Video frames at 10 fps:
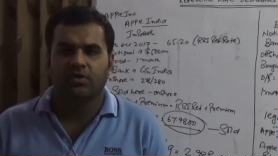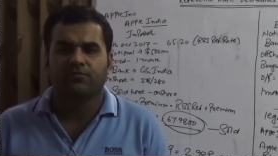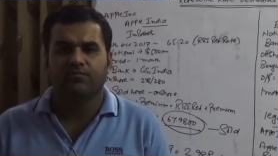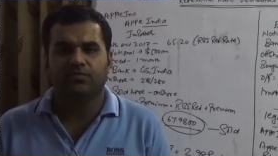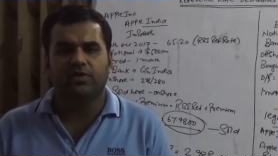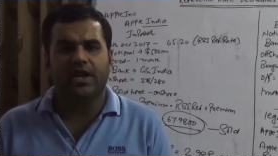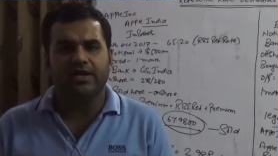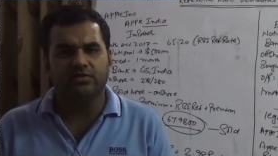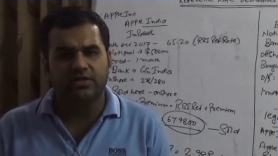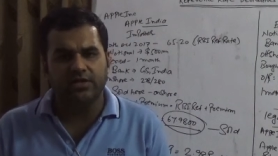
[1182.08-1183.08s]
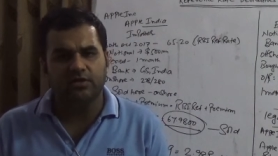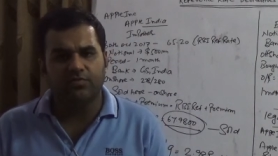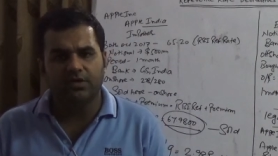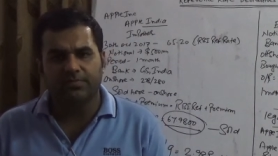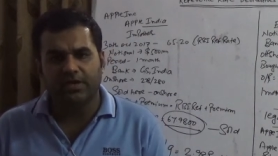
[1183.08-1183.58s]
We would like to thank you
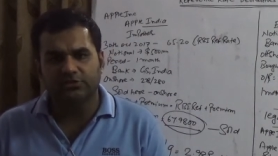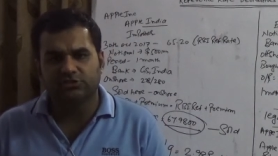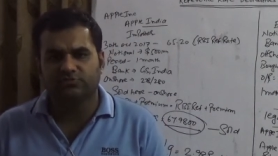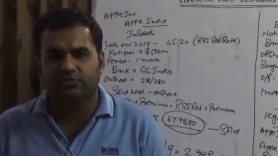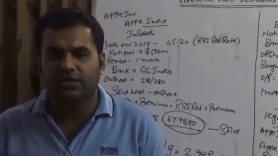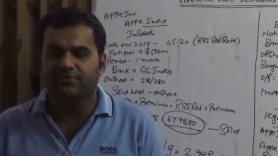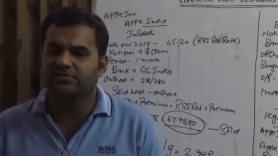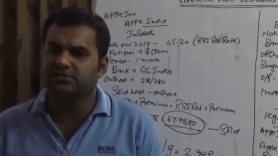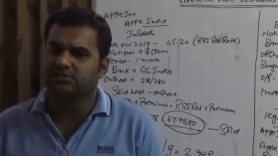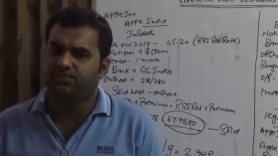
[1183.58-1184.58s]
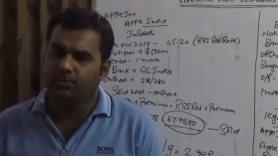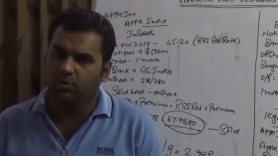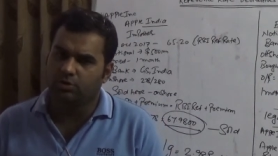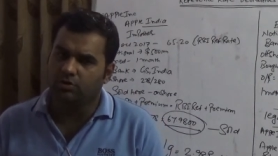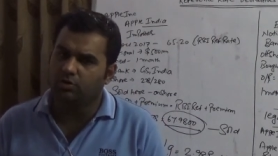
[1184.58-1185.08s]
very much for give us the
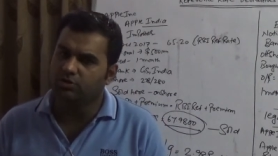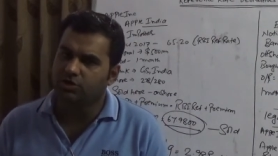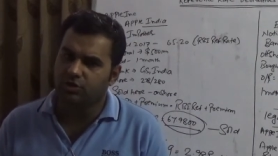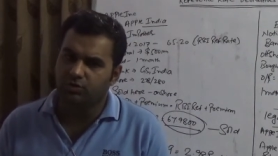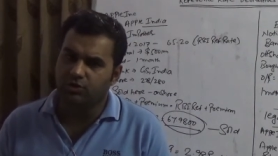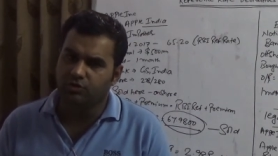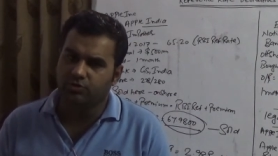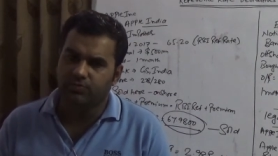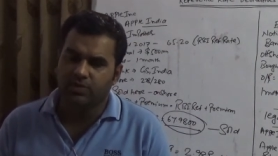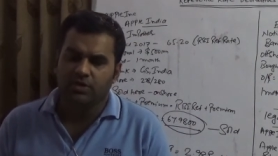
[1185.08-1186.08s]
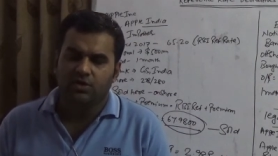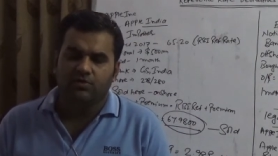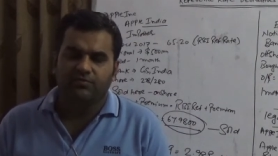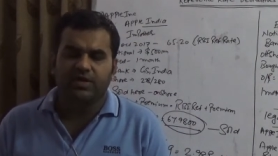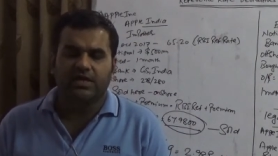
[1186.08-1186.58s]
support on the YouTube.
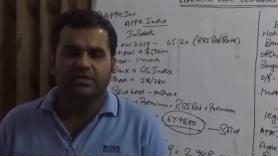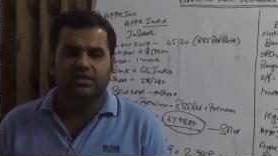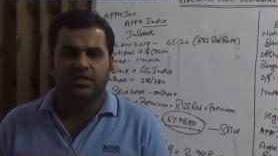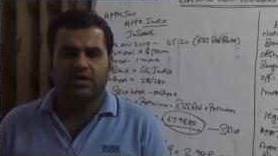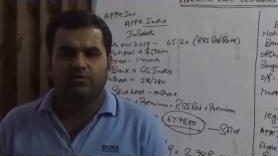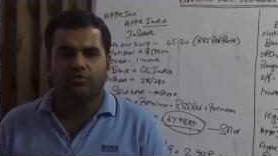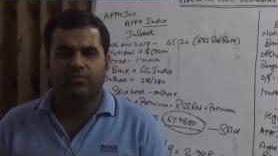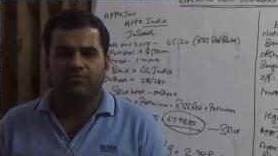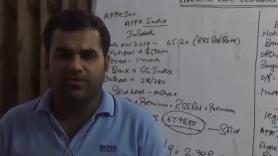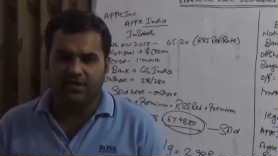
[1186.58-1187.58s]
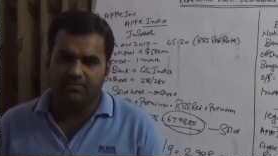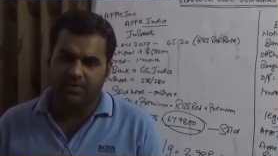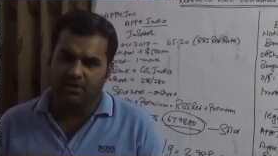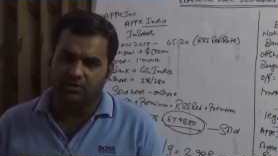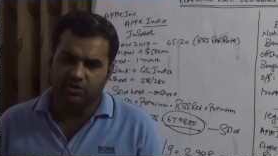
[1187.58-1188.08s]
We are turning out to be very
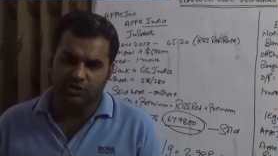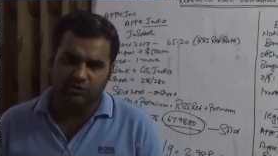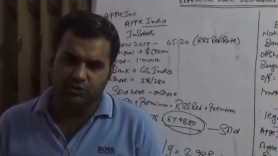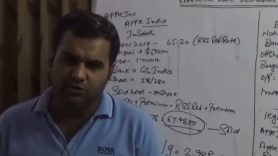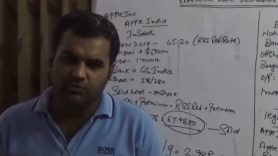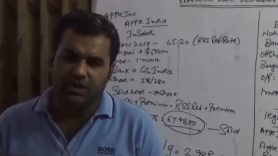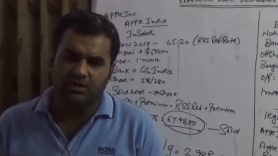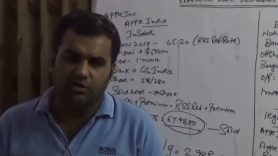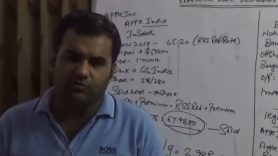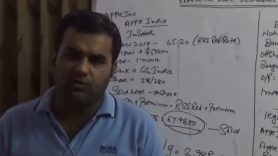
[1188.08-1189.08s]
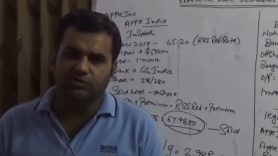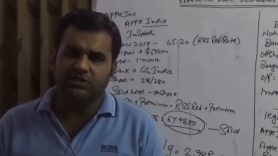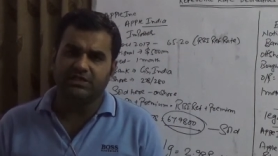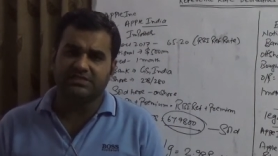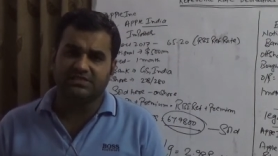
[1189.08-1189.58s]
big on the YouTube and you are
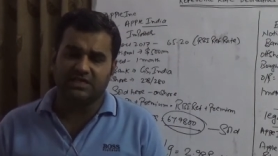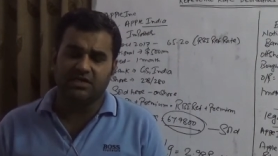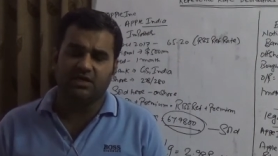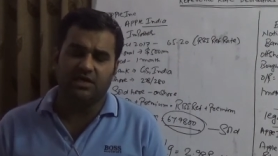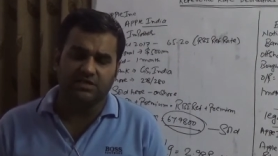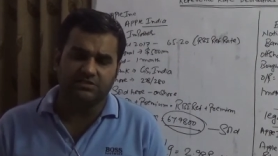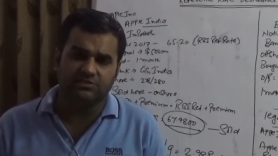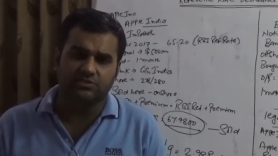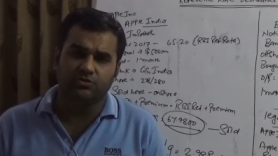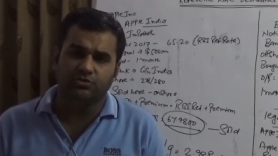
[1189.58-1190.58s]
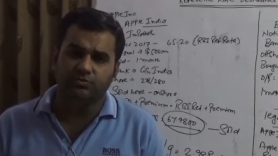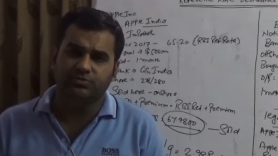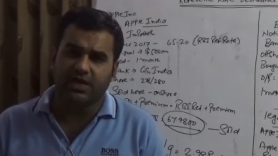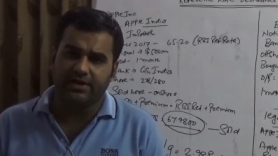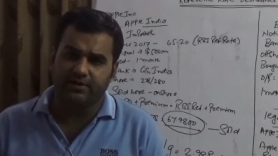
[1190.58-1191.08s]
watching the second largest
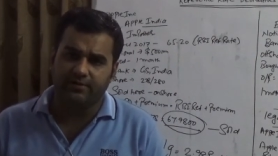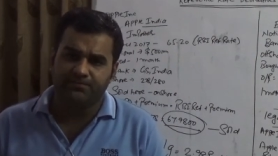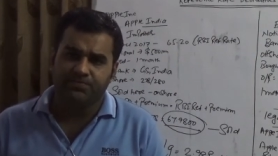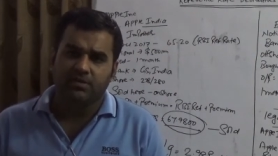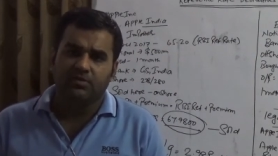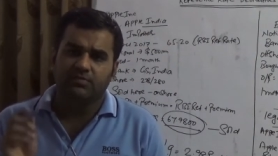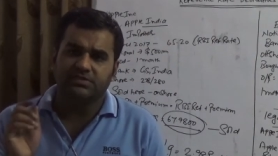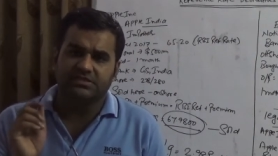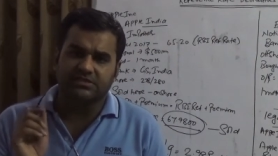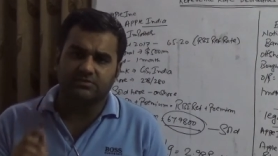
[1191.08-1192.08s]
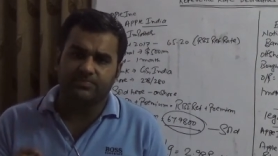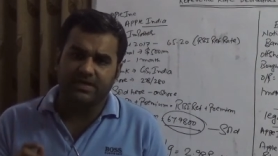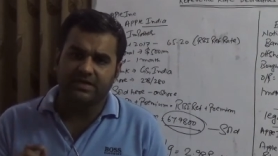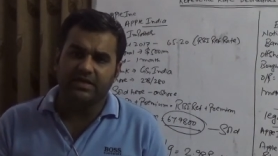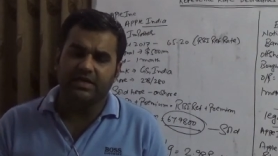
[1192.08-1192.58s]
YouTube channel which is
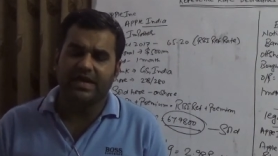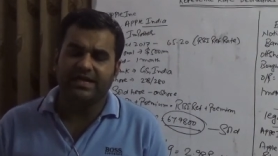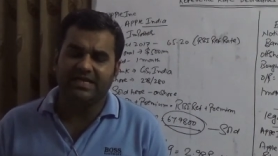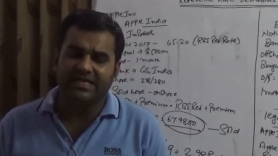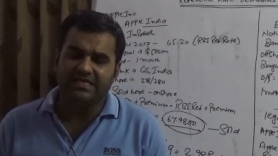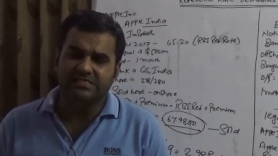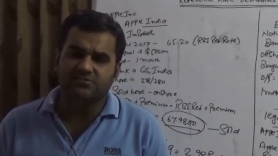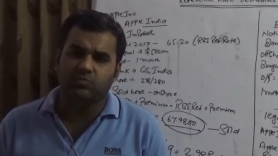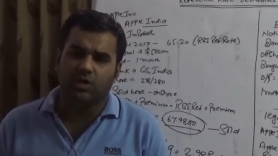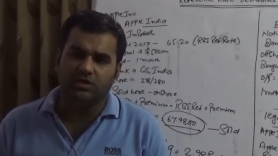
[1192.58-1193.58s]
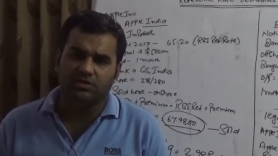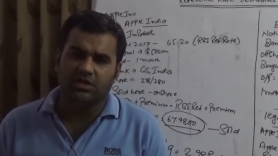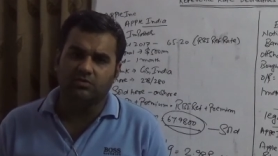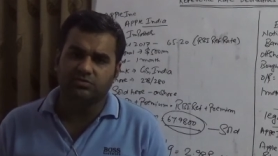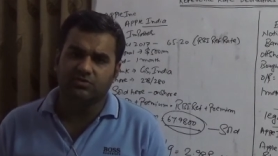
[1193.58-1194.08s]
expecting at least
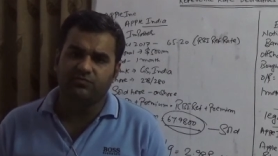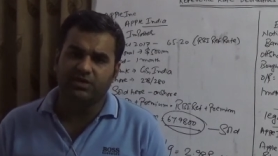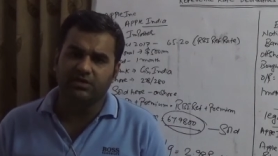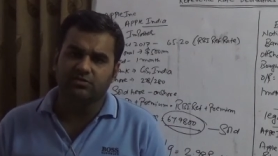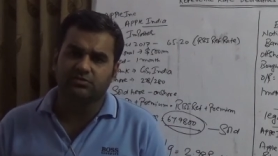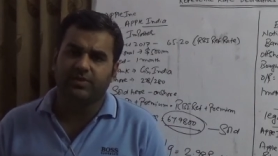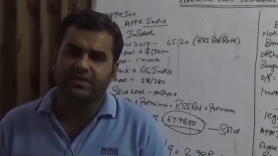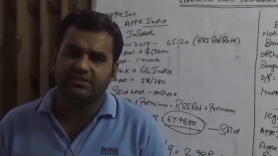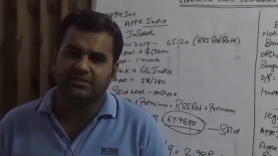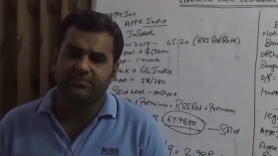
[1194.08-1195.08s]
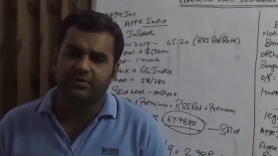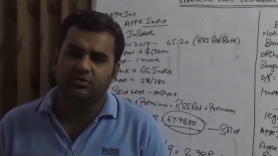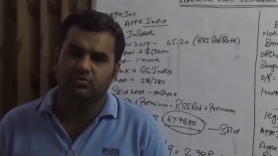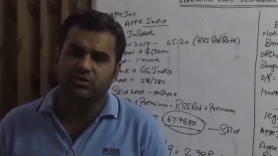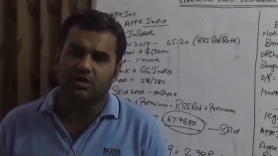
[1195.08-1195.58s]
1000 videos by December
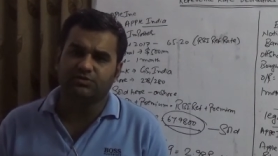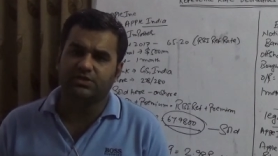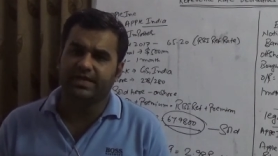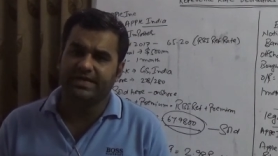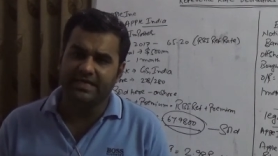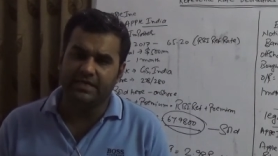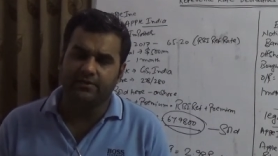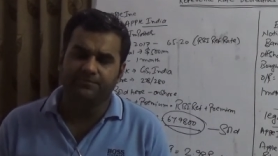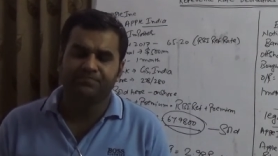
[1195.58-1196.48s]
2018